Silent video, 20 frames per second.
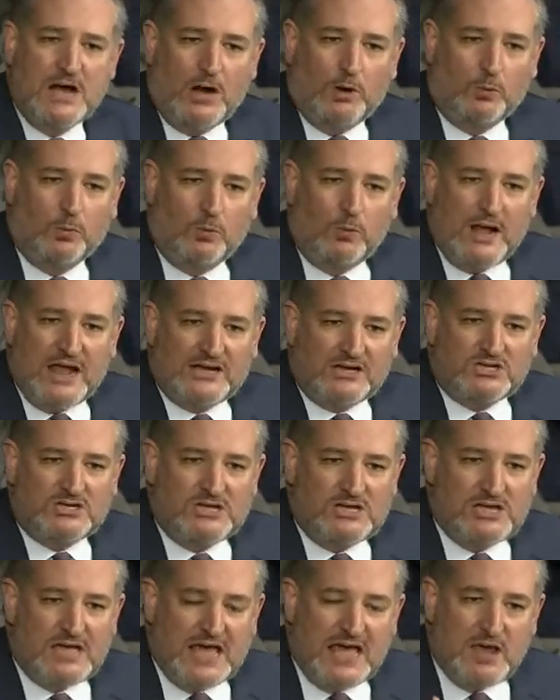
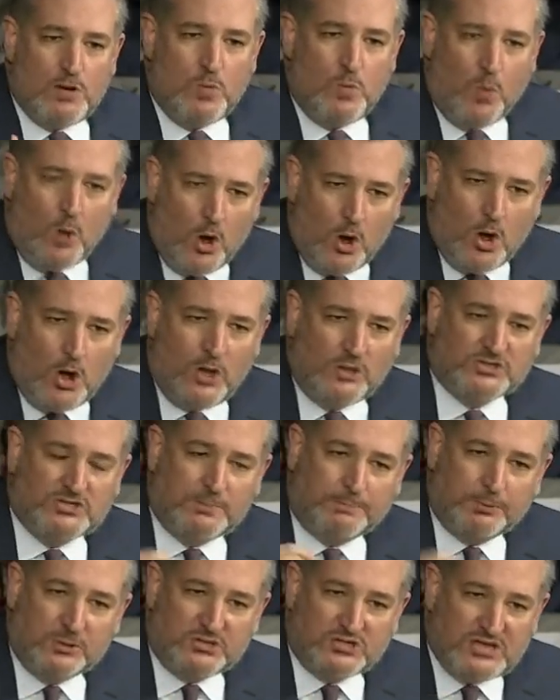erecting a wall
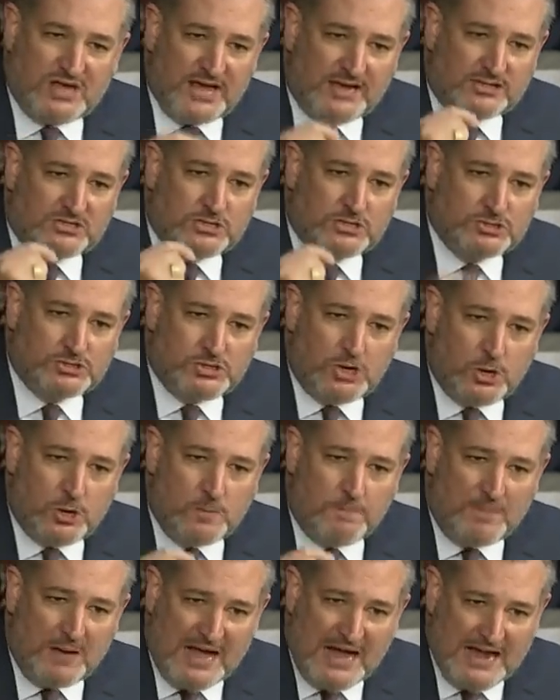to protect
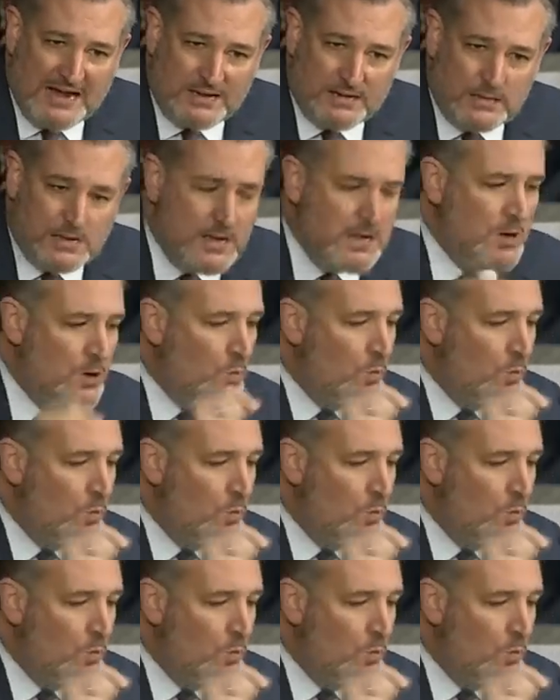Joe Biden.